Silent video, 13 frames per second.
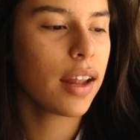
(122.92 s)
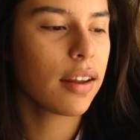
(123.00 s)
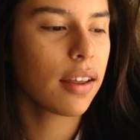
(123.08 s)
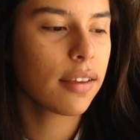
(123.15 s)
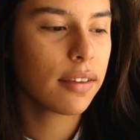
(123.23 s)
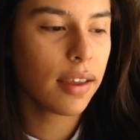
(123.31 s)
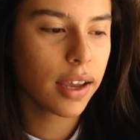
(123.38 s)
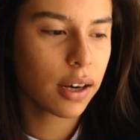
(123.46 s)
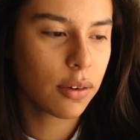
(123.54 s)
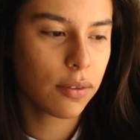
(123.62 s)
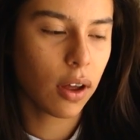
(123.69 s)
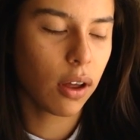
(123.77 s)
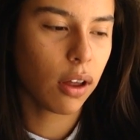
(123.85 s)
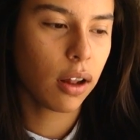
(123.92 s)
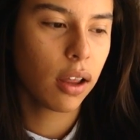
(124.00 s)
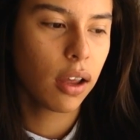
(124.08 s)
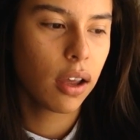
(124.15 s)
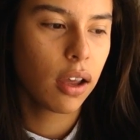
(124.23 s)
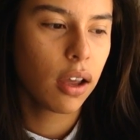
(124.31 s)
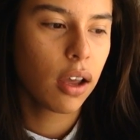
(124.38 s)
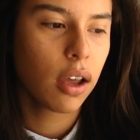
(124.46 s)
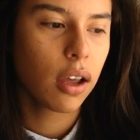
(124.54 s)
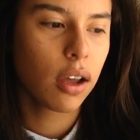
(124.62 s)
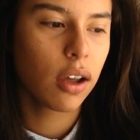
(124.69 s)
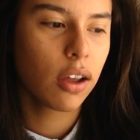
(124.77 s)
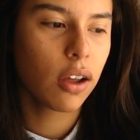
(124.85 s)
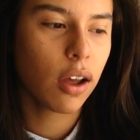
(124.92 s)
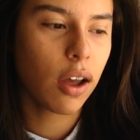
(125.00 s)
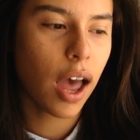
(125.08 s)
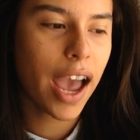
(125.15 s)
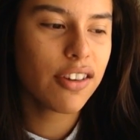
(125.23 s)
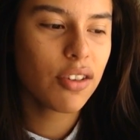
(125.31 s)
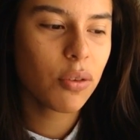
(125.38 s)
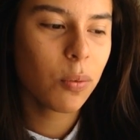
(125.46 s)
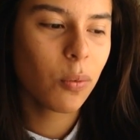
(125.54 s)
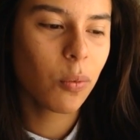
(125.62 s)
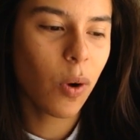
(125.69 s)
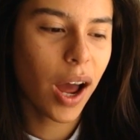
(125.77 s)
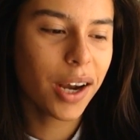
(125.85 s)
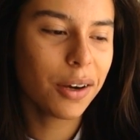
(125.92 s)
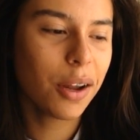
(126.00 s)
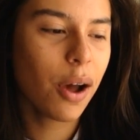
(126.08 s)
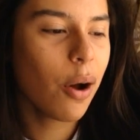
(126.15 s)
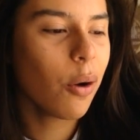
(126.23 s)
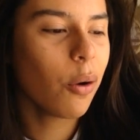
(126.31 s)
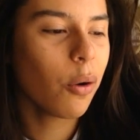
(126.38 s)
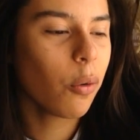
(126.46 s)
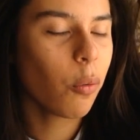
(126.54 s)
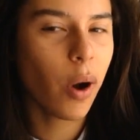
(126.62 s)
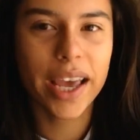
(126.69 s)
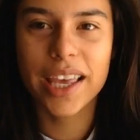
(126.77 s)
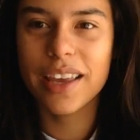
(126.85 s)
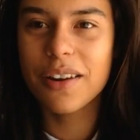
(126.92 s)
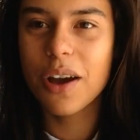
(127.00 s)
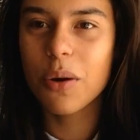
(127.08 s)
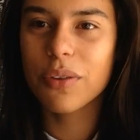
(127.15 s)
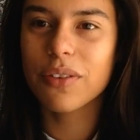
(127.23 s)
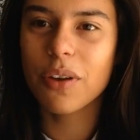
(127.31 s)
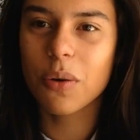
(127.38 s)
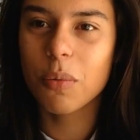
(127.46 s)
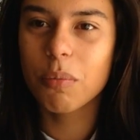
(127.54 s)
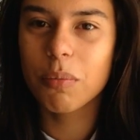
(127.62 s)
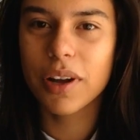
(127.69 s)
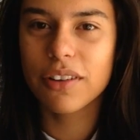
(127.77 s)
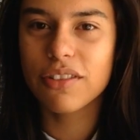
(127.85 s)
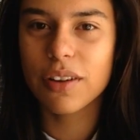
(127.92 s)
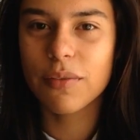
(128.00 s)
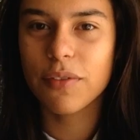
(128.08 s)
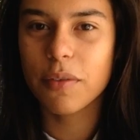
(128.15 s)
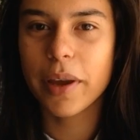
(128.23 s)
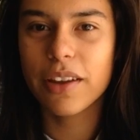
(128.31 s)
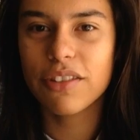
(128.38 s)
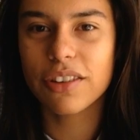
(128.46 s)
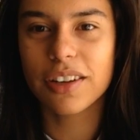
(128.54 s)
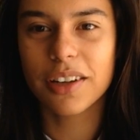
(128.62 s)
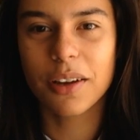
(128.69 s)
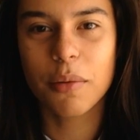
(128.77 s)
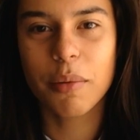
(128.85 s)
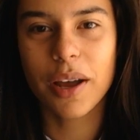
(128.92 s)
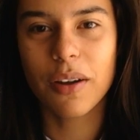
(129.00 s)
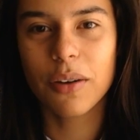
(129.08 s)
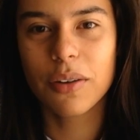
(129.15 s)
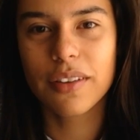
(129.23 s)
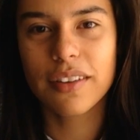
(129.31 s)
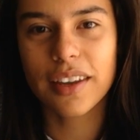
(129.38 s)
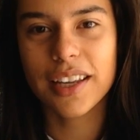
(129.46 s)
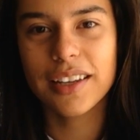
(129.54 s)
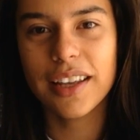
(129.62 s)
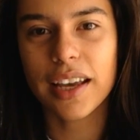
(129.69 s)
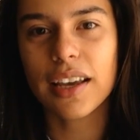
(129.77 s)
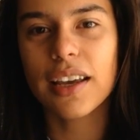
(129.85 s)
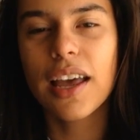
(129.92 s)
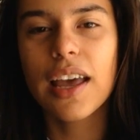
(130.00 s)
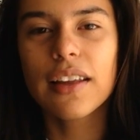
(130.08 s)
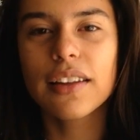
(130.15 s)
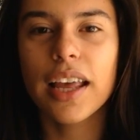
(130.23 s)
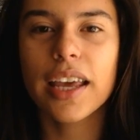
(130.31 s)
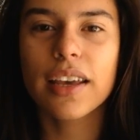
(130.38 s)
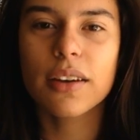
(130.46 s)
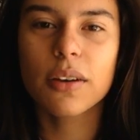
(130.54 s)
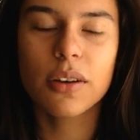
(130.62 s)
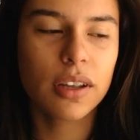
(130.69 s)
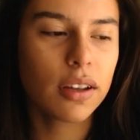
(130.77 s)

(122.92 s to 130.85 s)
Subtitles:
then, second of all, I just want to know why he knows so much information about sucking dick. Like...